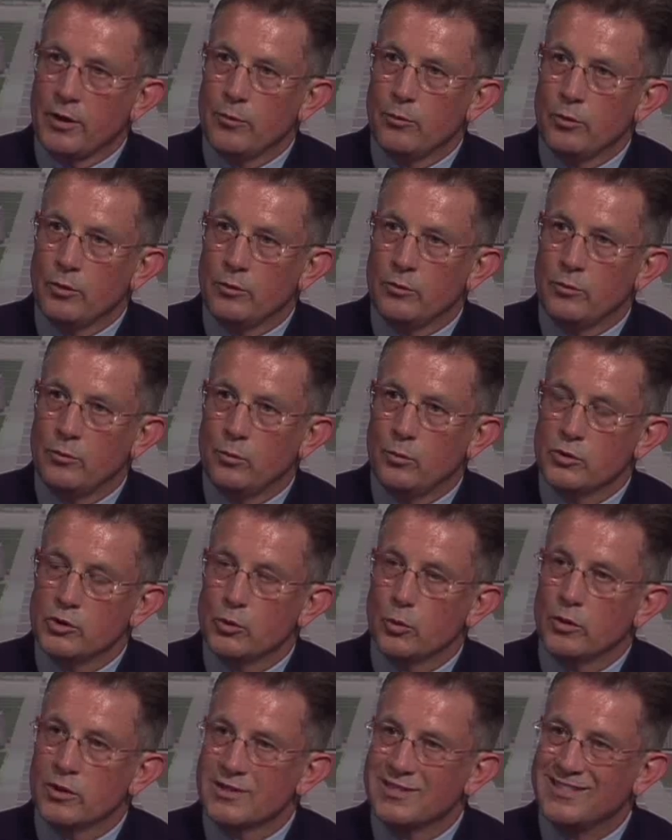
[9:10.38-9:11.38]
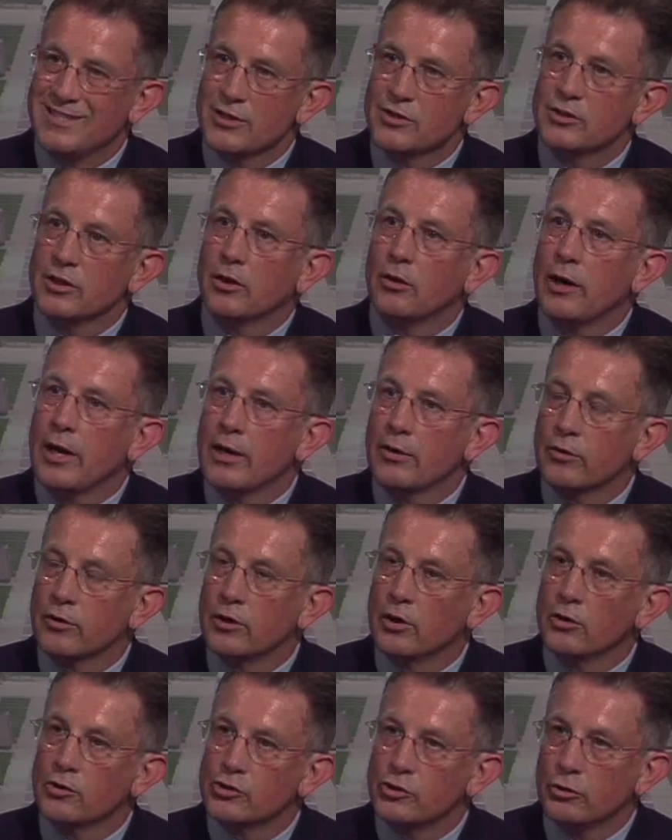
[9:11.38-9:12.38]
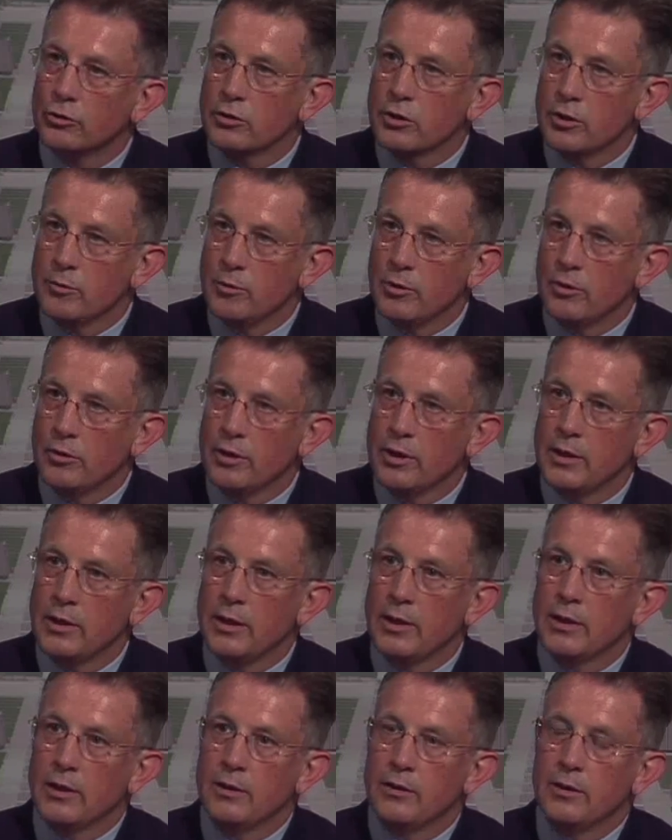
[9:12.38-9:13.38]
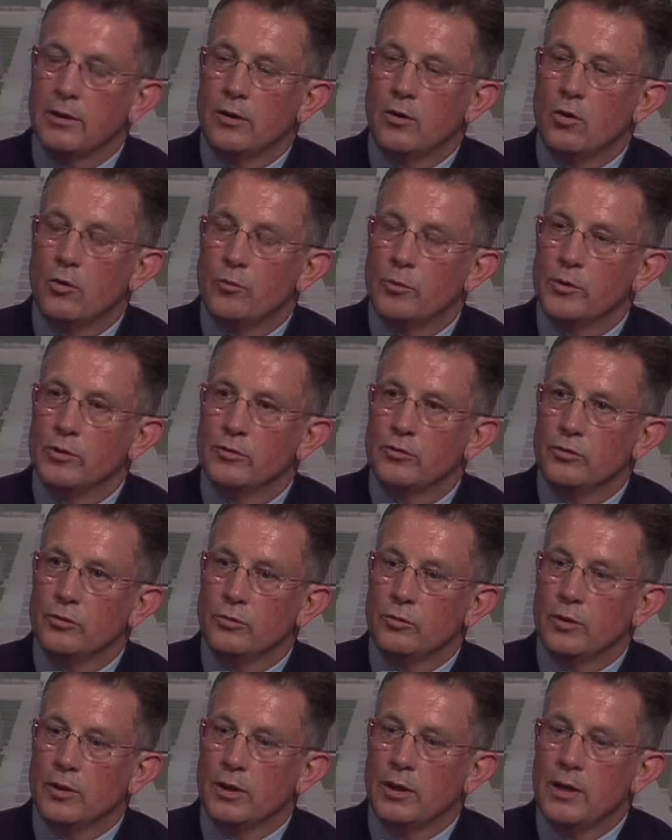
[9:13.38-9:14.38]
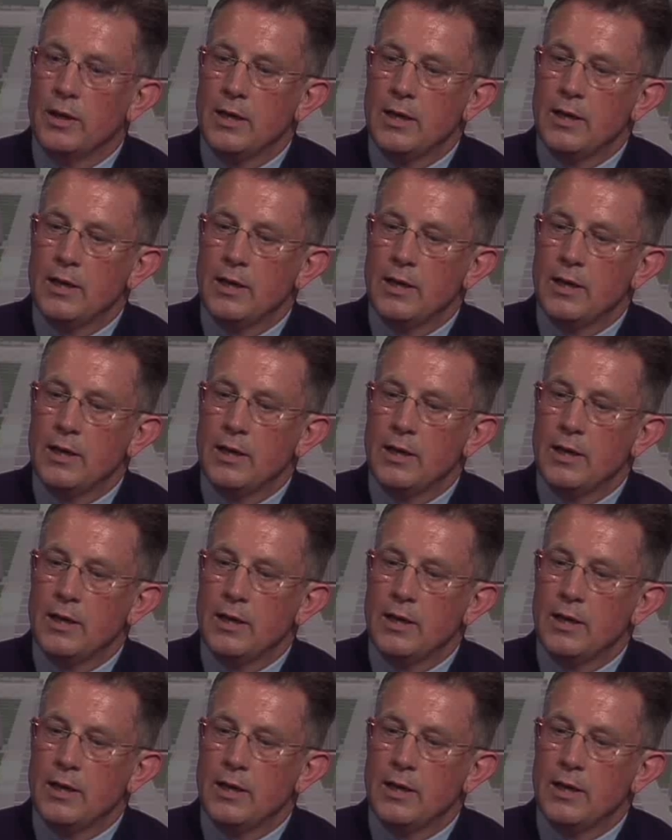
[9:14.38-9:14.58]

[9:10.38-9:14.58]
which would assist our agricultural community, and hoping to